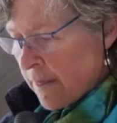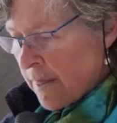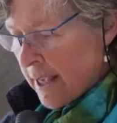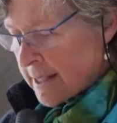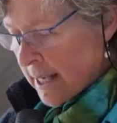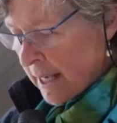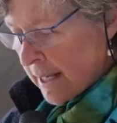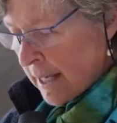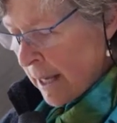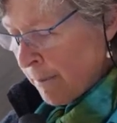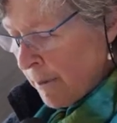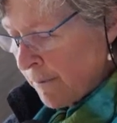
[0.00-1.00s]
There's a
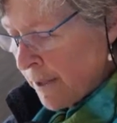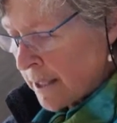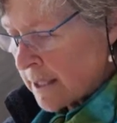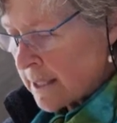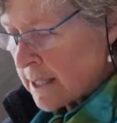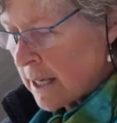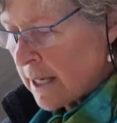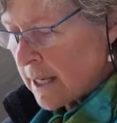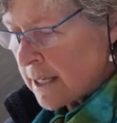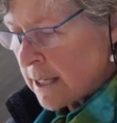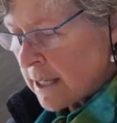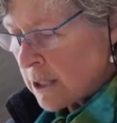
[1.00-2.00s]
couple of things I
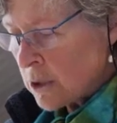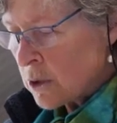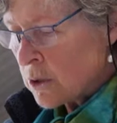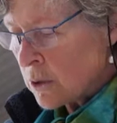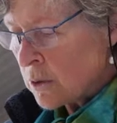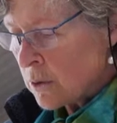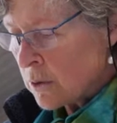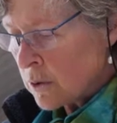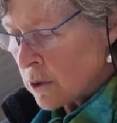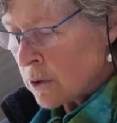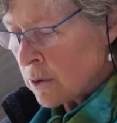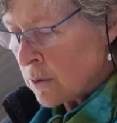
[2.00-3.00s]
need to do
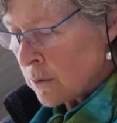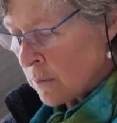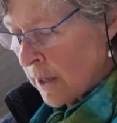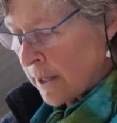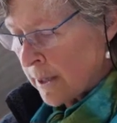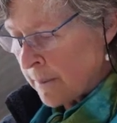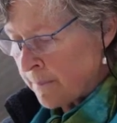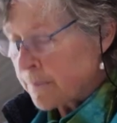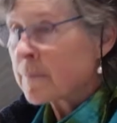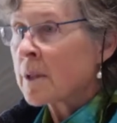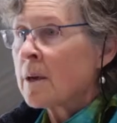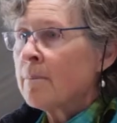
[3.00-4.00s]
to
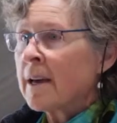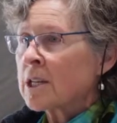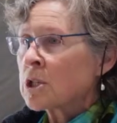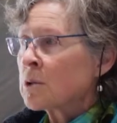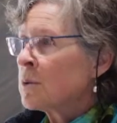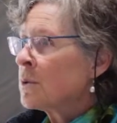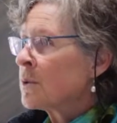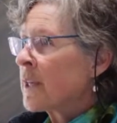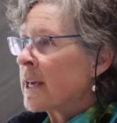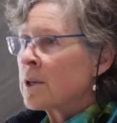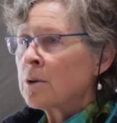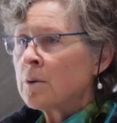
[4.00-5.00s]
make sure
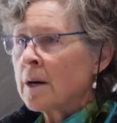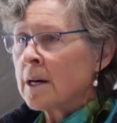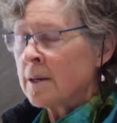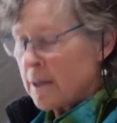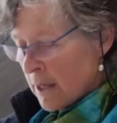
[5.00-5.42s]
that you are